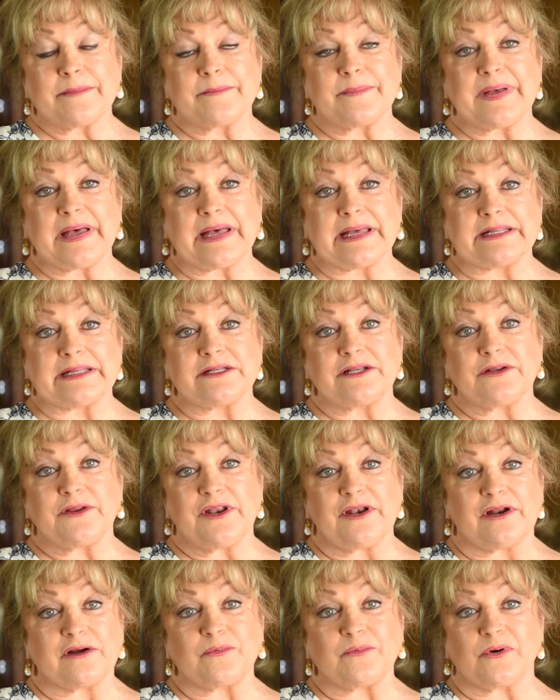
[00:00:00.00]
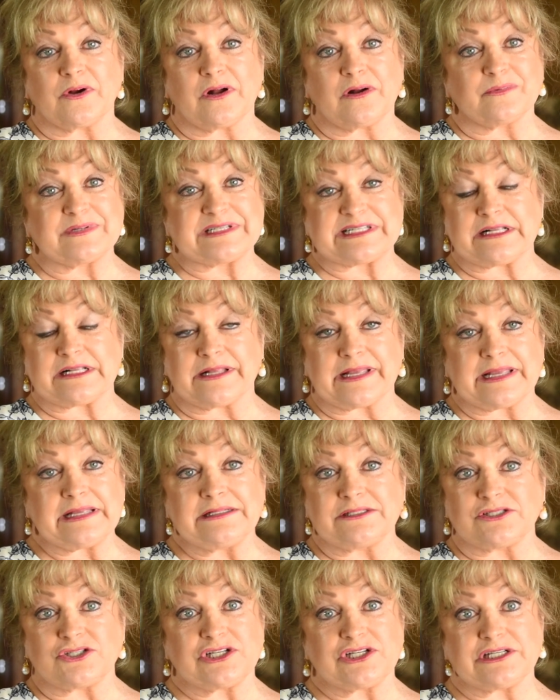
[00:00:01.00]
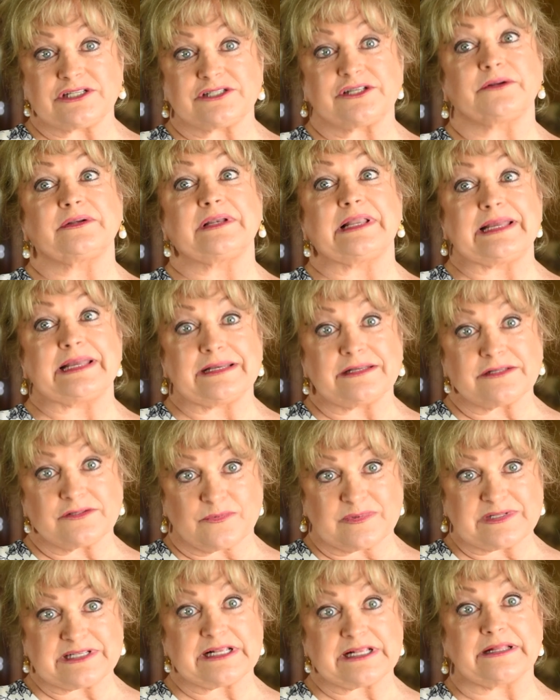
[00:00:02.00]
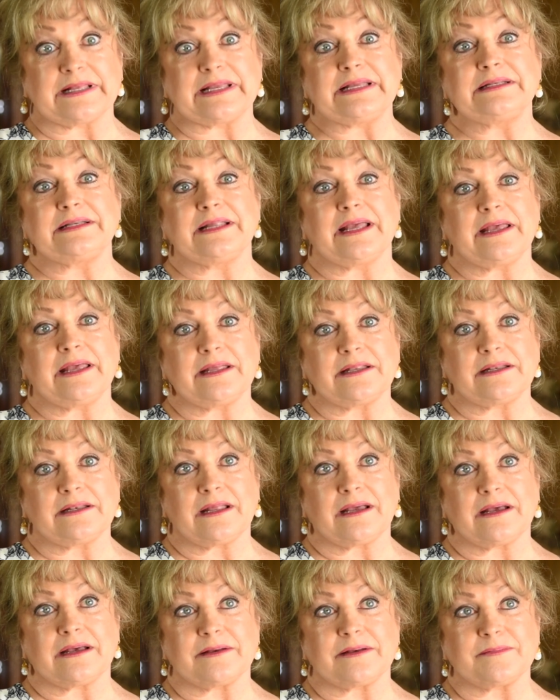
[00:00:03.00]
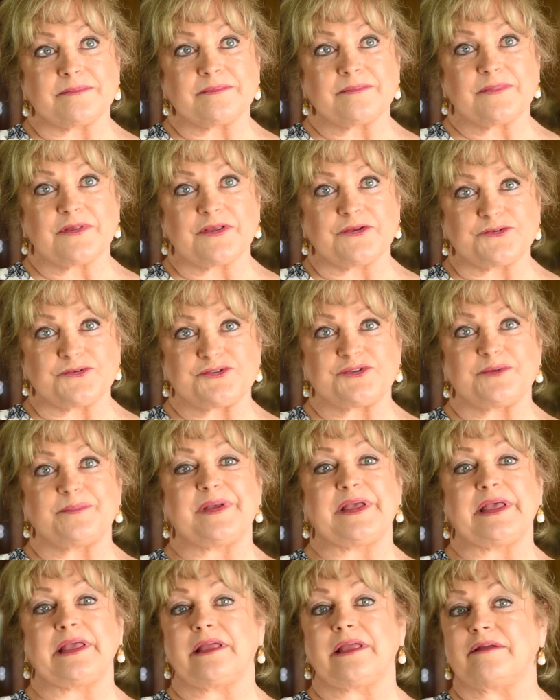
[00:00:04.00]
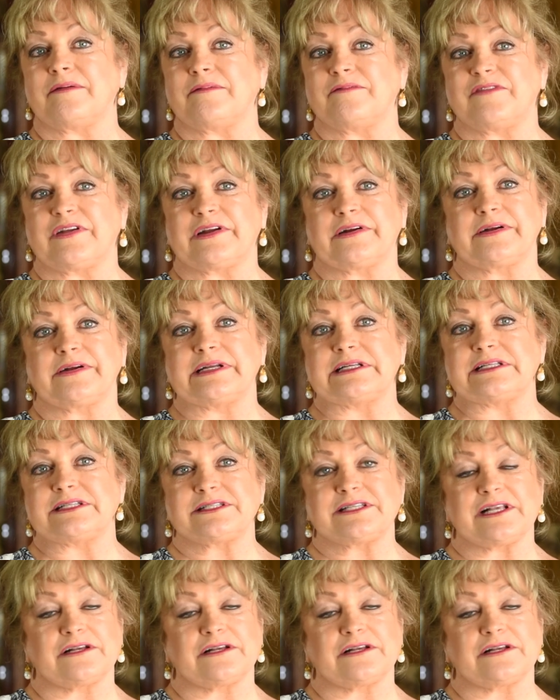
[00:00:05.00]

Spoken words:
but, we're all resilient, and she certainly is resilient, and used to being very